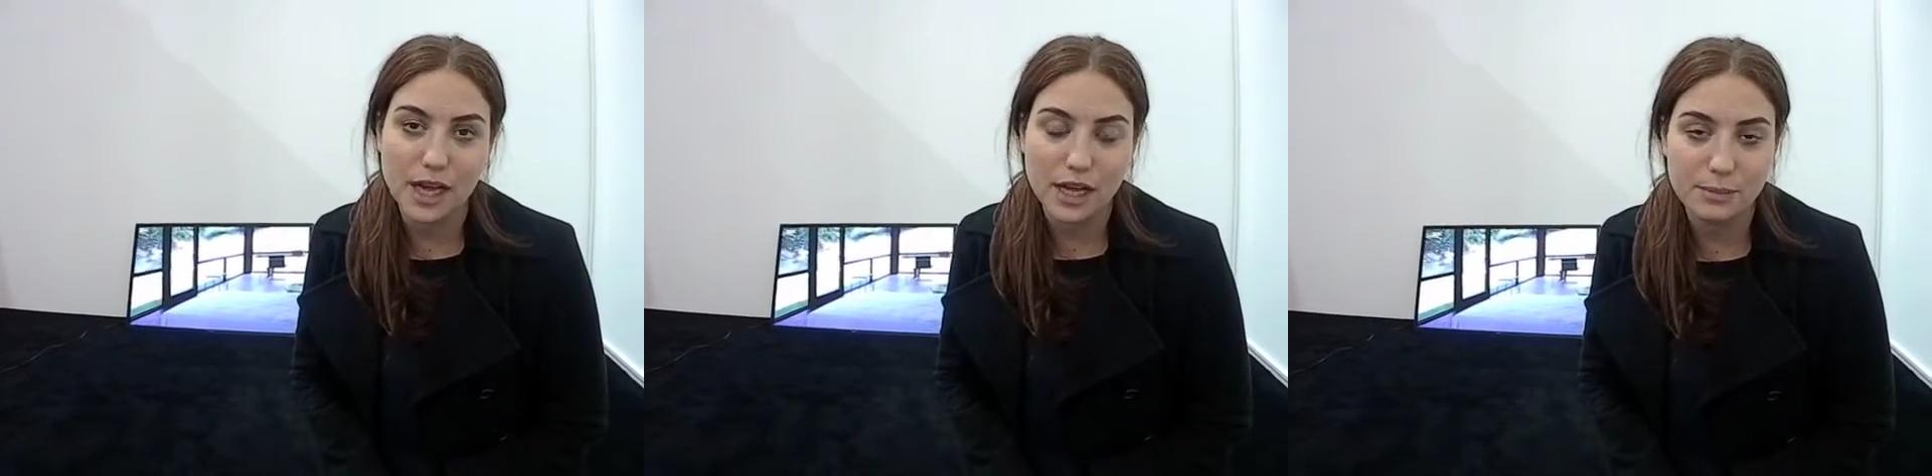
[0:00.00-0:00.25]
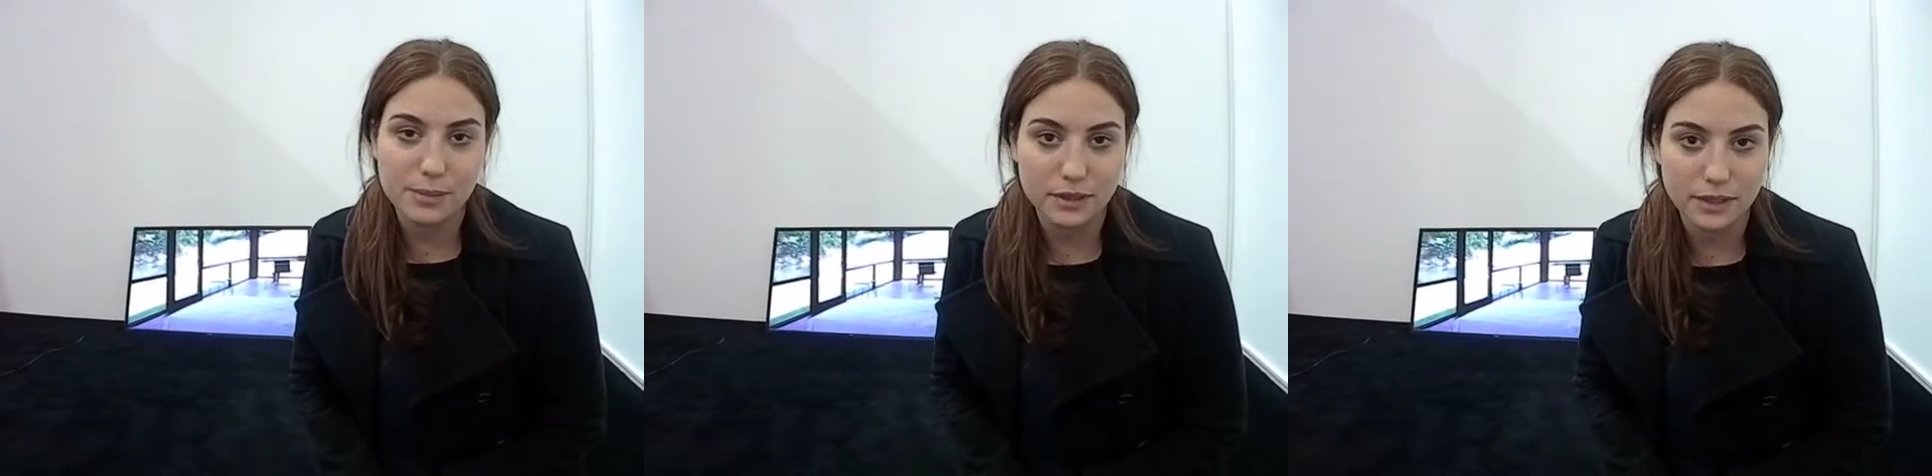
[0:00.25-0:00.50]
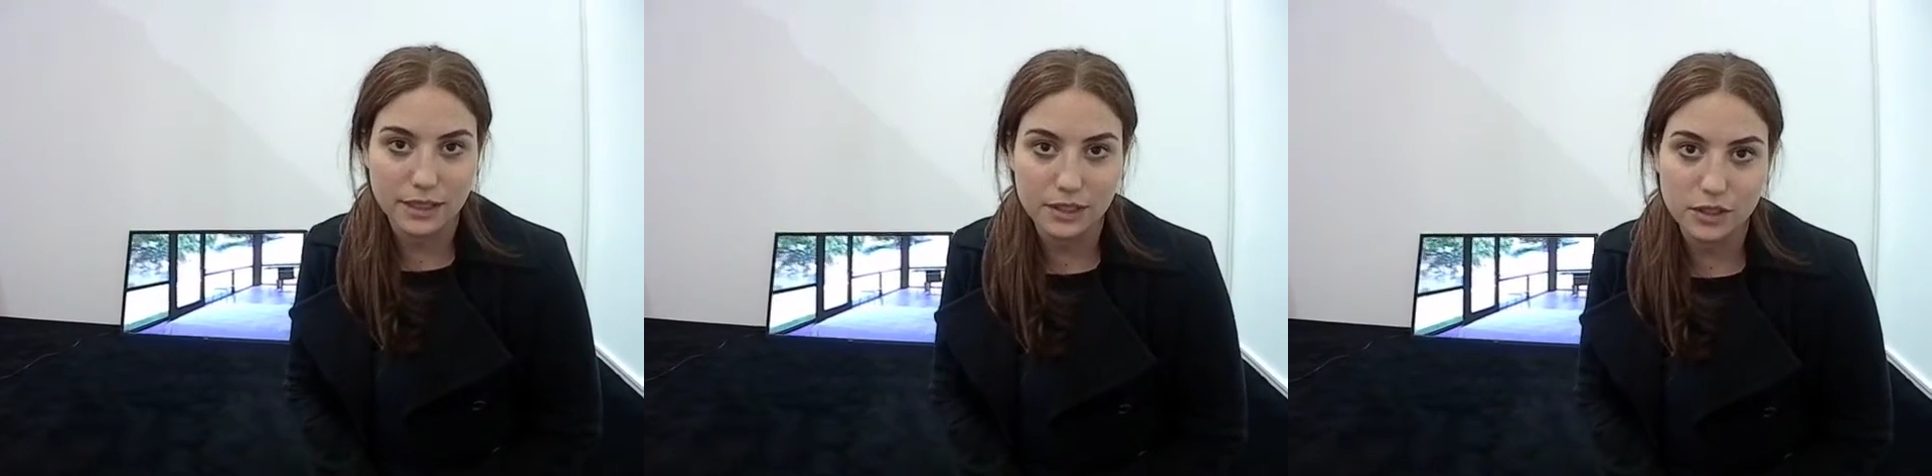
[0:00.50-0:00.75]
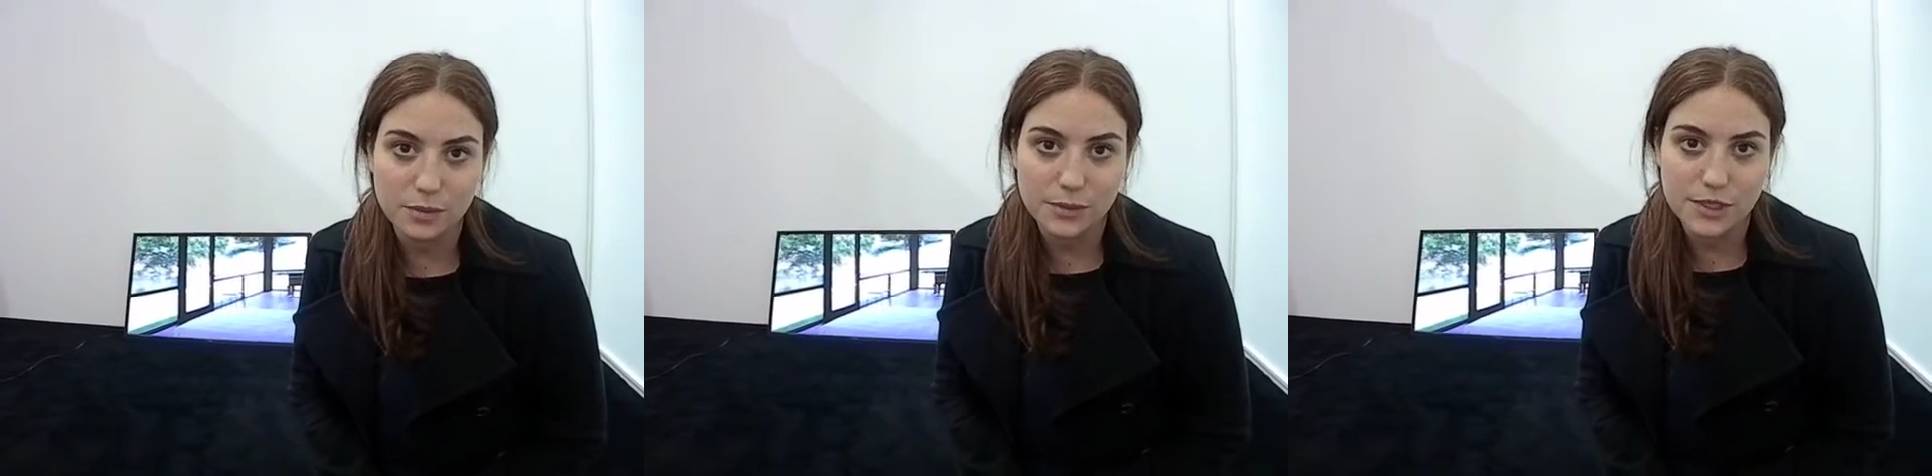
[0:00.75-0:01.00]
not a
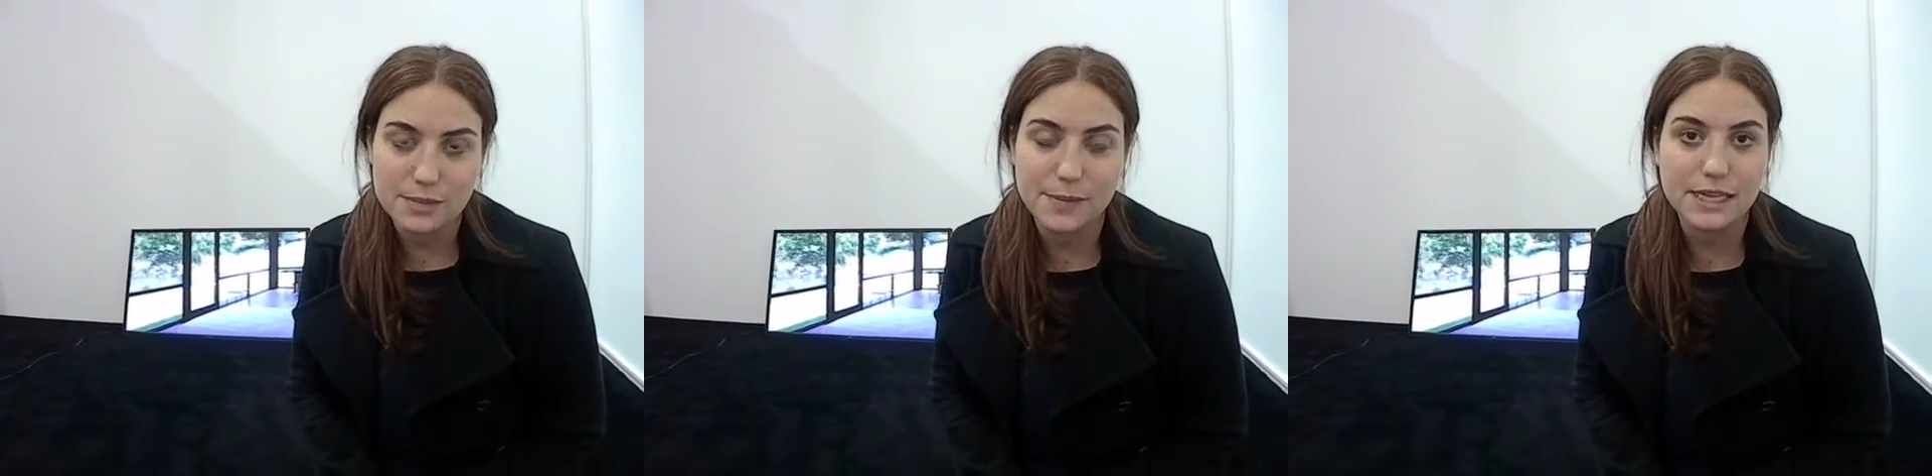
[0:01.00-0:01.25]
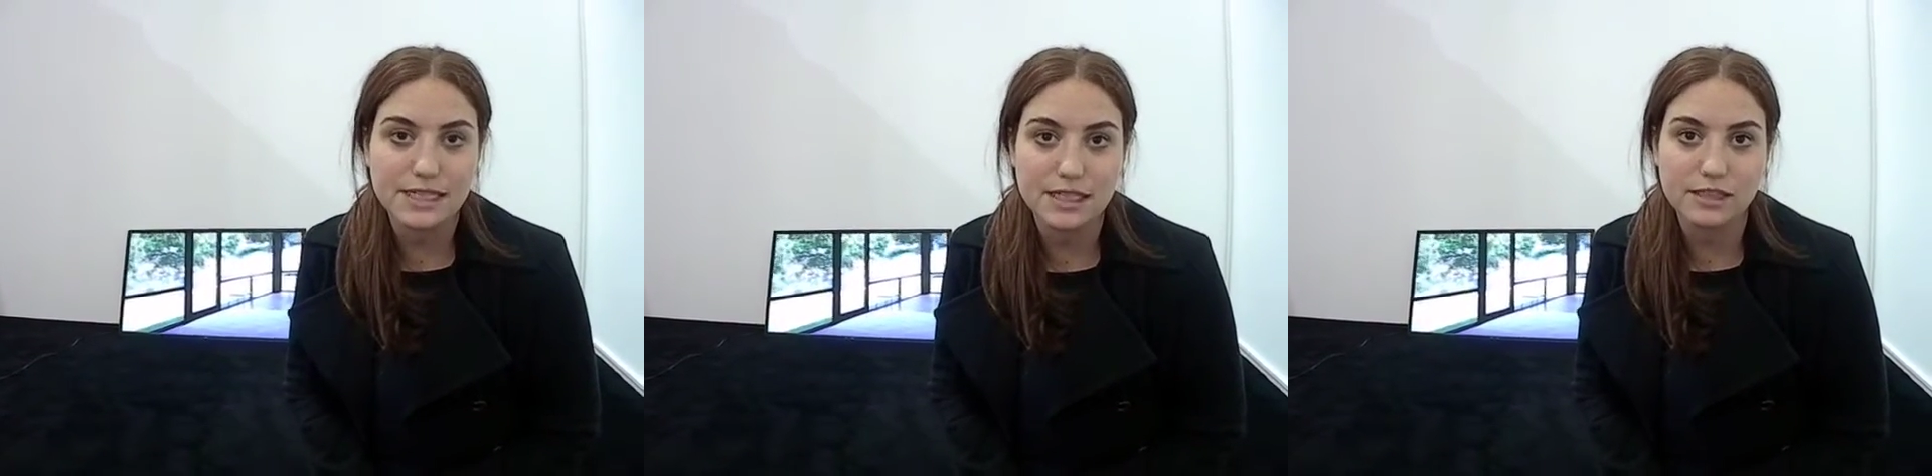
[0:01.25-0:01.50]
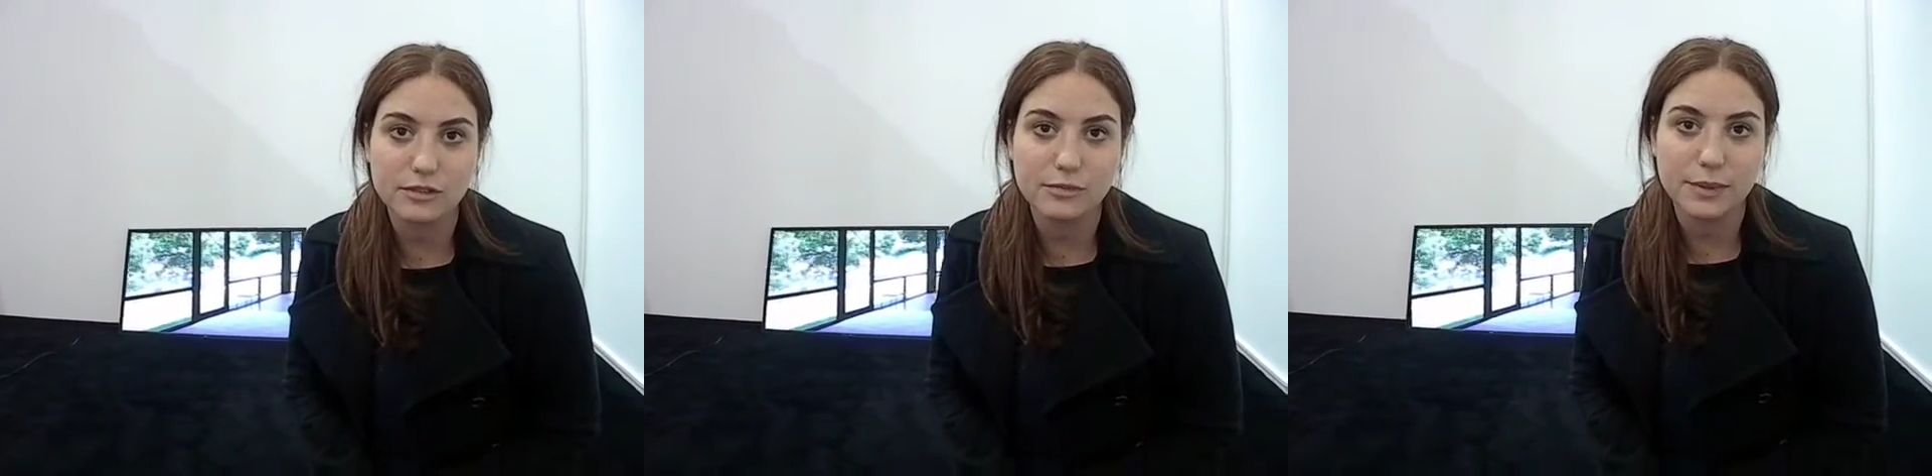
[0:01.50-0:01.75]
political perspective,